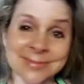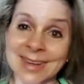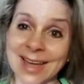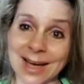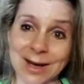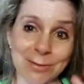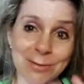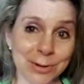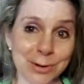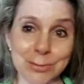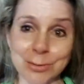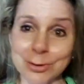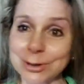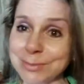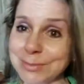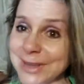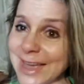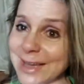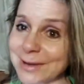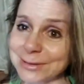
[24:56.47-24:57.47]
we
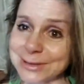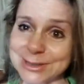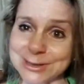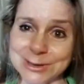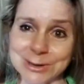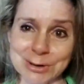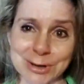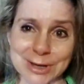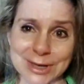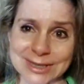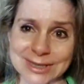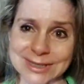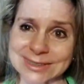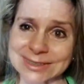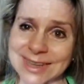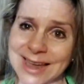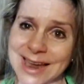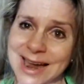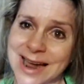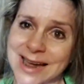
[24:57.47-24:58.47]
wouldn't be able to do this.
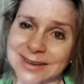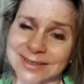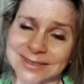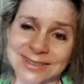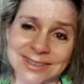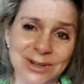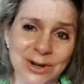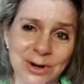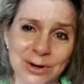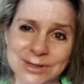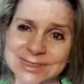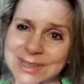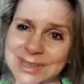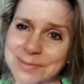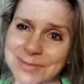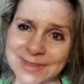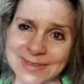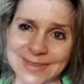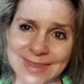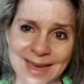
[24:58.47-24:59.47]
And, you know, it's
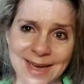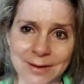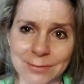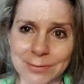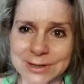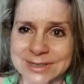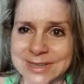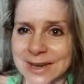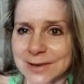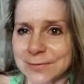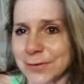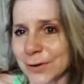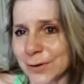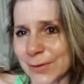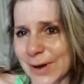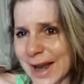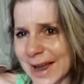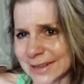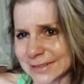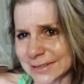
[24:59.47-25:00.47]
something that we take for
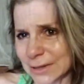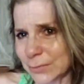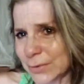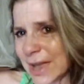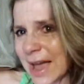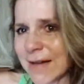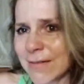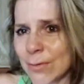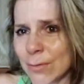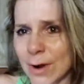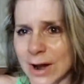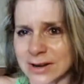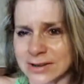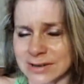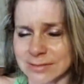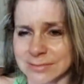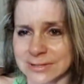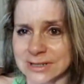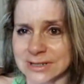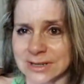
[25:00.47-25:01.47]
granted. We have a
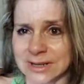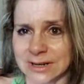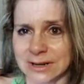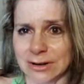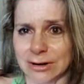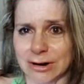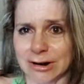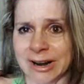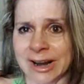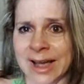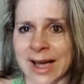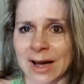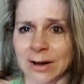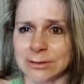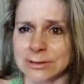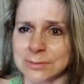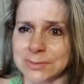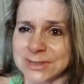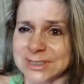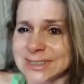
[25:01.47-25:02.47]
washing machine in our
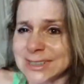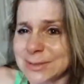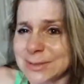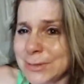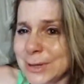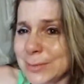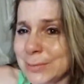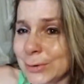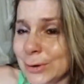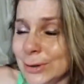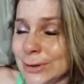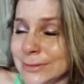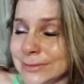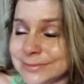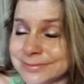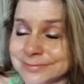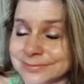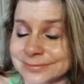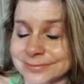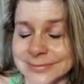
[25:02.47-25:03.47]
house, but some people,
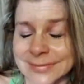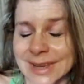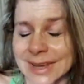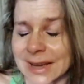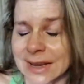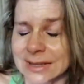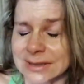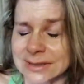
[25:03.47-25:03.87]
like I